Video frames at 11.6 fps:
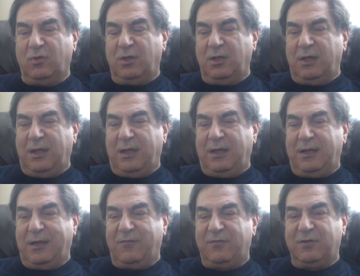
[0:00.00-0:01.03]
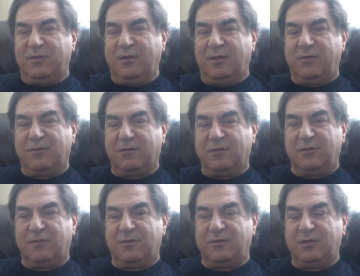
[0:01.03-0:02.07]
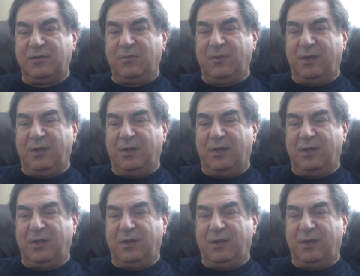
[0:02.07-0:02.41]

And after the third treatment,